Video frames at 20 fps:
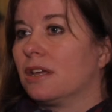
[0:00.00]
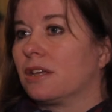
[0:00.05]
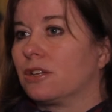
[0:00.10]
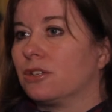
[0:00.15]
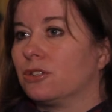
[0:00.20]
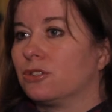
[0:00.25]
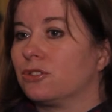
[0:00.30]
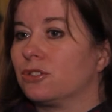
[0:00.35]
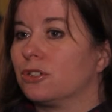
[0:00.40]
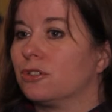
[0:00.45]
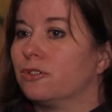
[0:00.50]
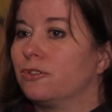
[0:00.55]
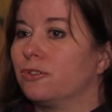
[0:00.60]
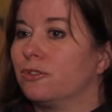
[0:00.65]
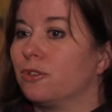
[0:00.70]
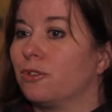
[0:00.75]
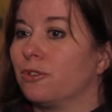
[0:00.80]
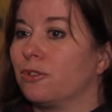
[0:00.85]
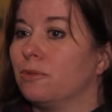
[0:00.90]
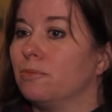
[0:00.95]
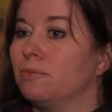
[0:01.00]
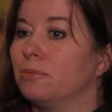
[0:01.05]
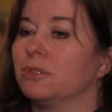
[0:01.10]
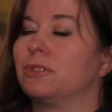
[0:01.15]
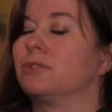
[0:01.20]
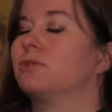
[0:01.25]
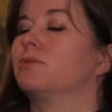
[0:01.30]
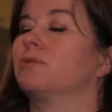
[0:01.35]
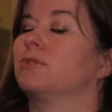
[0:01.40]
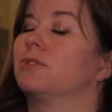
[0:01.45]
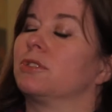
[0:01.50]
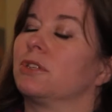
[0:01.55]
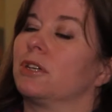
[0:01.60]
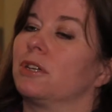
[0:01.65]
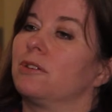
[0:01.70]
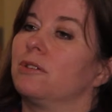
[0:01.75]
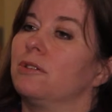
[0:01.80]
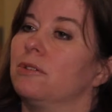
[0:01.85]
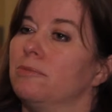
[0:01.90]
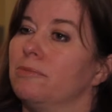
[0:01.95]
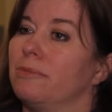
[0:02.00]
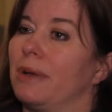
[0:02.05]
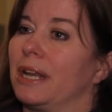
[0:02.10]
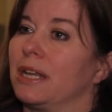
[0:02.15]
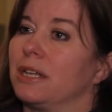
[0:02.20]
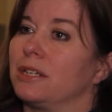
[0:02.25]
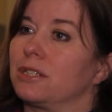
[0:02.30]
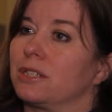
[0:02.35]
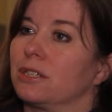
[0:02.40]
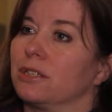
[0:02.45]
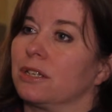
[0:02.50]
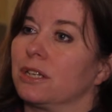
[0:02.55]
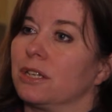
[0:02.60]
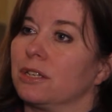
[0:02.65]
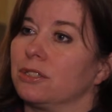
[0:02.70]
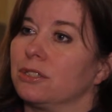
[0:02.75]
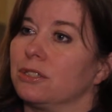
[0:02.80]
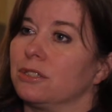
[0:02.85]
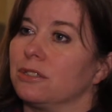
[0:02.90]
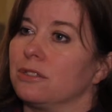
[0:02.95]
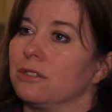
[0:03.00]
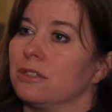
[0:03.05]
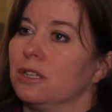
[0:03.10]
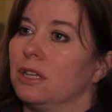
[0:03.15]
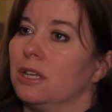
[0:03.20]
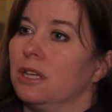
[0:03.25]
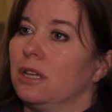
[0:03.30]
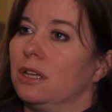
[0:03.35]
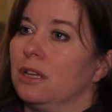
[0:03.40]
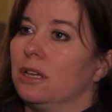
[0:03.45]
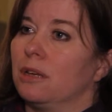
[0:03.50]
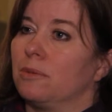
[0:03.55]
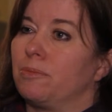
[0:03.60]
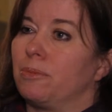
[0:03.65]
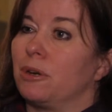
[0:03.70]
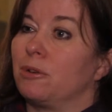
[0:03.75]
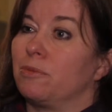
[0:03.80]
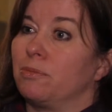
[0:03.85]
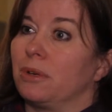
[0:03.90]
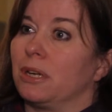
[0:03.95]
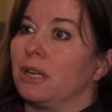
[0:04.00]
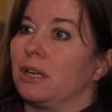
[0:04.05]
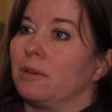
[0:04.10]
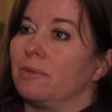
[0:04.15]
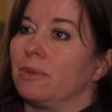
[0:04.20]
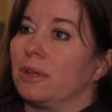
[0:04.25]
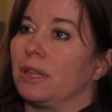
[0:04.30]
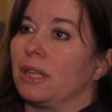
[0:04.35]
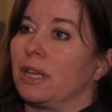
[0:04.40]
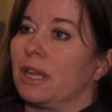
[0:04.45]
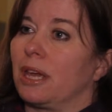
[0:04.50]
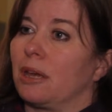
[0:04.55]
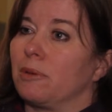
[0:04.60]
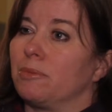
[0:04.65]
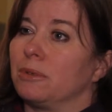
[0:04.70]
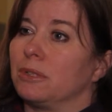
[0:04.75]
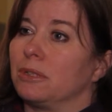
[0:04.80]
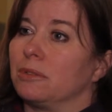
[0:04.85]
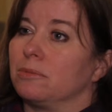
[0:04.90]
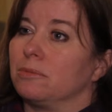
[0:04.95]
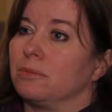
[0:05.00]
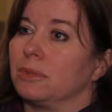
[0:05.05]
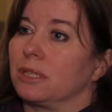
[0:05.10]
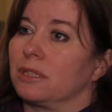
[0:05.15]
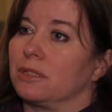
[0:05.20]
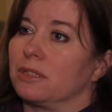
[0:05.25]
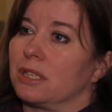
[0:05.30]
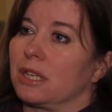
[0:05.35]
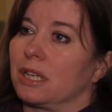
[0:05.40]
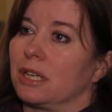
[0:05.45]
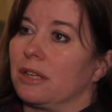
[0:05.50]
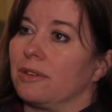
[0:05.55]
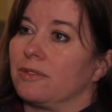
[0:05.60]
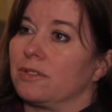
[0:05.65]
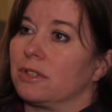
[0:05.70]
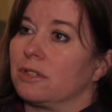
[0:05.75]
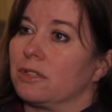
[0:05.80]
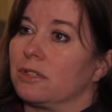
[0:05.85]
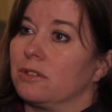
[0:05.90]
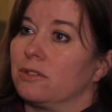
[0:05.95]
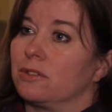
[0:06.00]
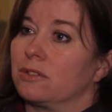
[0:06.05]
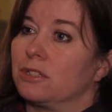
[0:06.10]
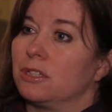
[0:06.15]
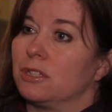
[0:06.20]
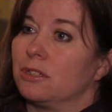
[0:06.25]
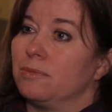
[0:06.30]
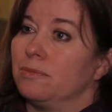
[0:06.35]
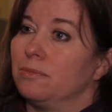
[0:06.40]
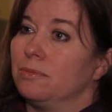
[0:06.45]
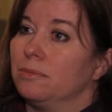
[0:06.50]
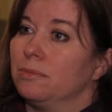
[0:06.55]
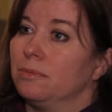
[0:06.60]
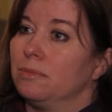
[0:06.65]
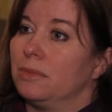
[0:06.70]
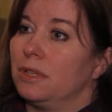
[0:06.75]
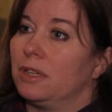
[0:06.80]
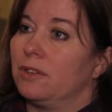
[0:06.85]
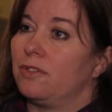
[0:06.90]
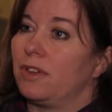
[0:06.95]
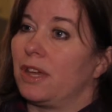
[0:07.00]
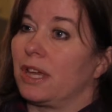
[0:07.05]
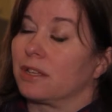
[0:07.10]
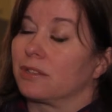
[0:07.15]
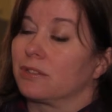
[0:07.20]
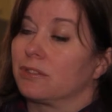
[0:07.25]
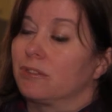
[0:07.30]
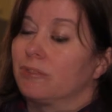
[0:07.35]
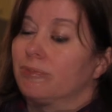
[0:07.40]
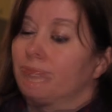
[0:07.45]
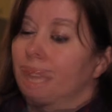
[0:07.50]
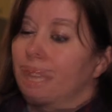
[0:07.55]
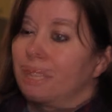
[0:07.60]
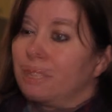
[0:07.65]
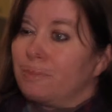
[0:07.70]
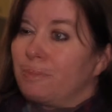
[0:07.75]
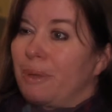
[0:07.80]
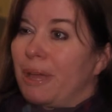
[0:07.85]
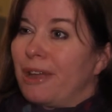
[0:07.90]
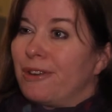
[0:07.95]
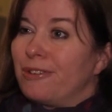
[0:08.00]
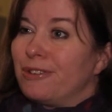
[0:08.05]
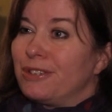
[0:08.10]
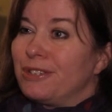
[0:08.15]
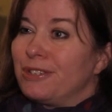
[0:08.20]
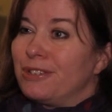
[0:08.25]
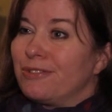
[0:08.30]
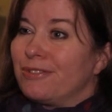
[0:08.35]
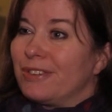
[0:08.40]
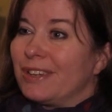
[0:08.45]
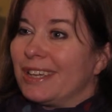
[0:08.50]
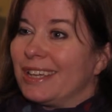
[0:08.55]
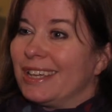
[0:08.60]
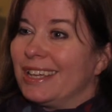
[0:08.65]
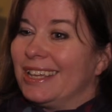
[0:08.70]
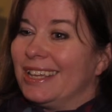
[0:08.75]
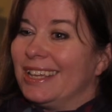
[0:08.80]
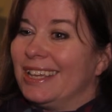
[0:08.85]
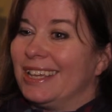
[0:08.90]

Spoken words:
control for them, but also manage concussions appropriately when they happen, because they can have such long-term effects. As a parent of a